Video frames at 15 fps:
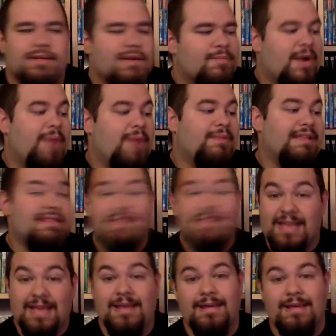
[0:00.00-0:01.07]
Probably
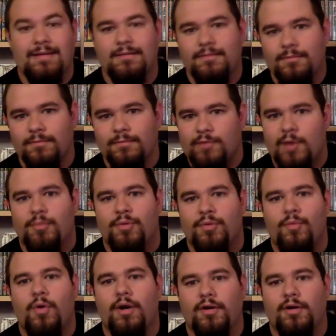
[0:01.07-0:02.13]
the number
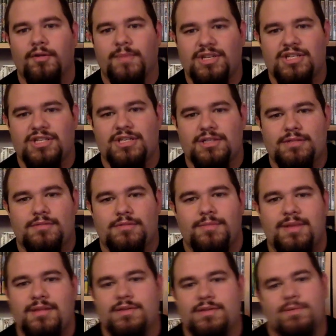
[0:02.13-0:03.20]
one on my Genesis would
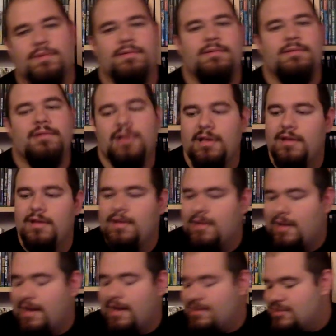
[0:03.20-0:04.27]
be this one.
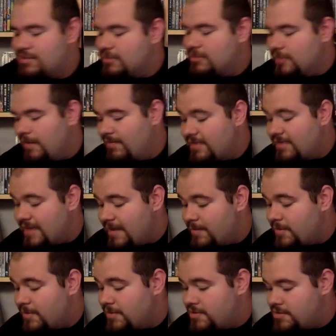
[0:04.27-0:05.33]
I just love it that
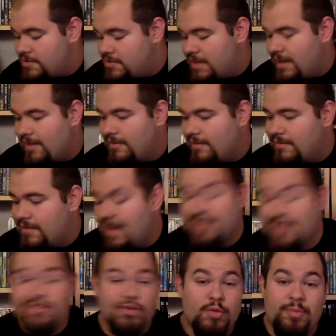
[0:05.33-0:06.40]
much, and I
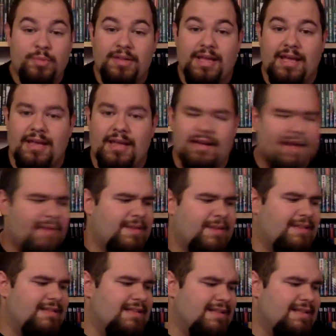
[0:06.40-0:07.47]
still play it. I
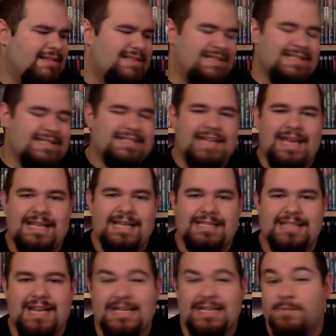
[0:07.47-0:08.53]
mean, to this day, it's
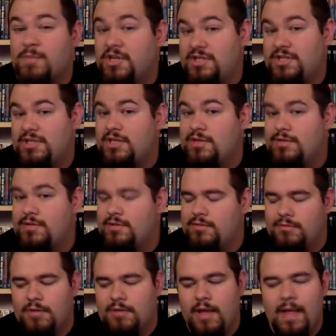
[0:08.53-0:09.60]
not as much as I used
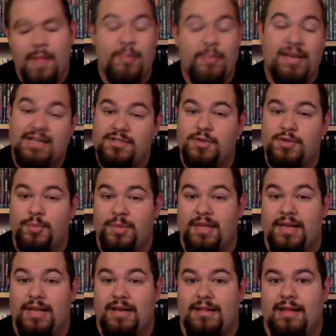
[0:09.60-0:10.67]
to, but I still
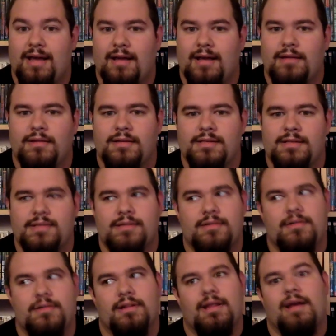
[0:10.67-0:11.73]
play it a lot,
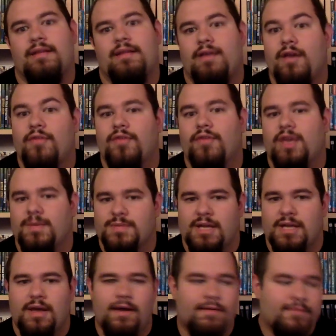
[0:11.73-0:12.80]
considered a lot of the other games
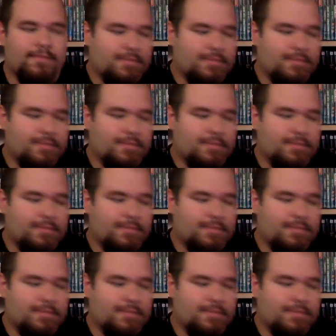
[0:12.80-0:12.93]
I have.